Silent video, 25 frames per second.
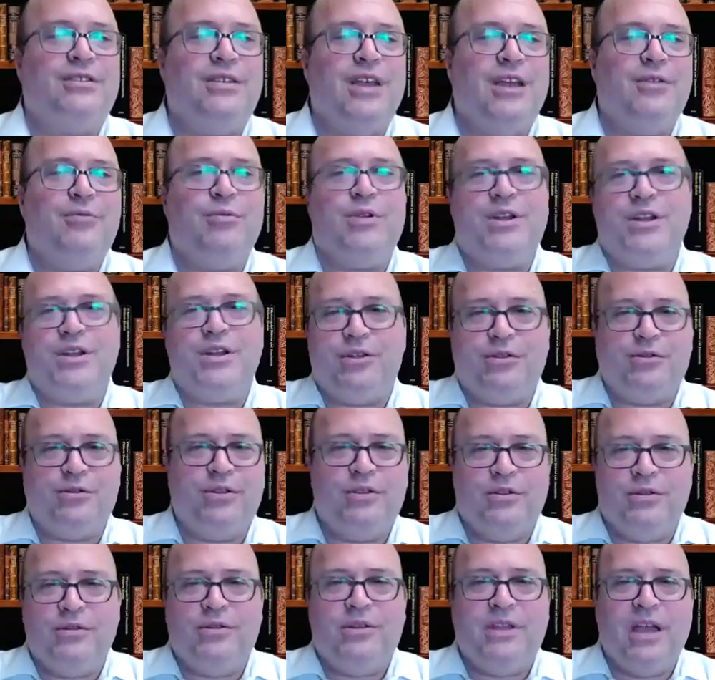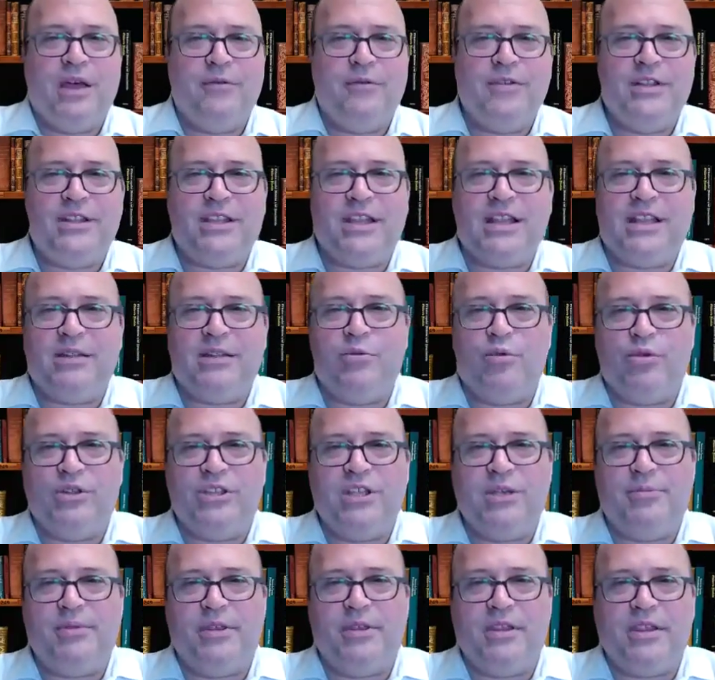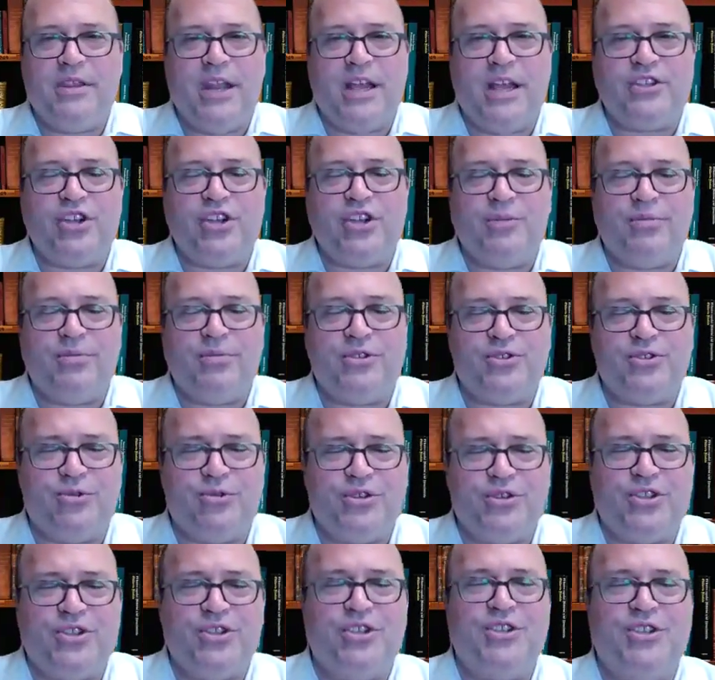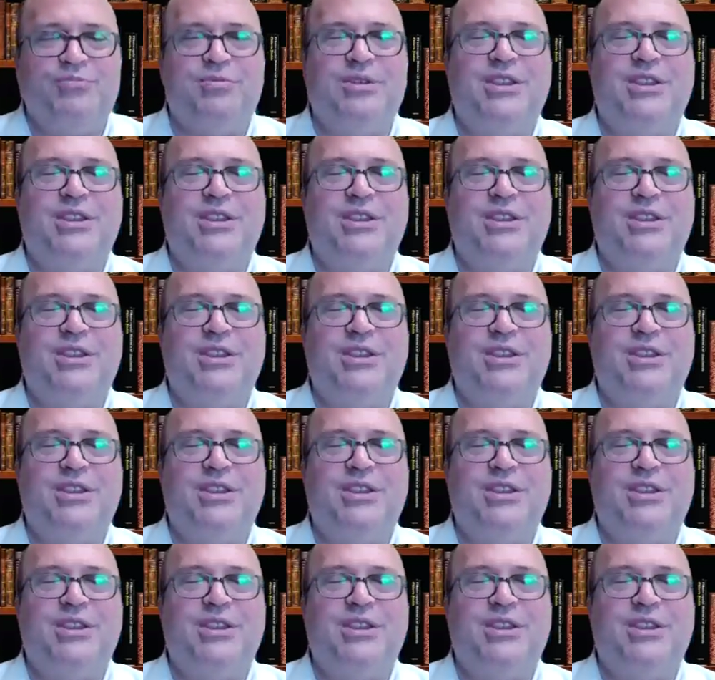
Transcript: And we're going to delve into that a little more deeply in the next couple of sources.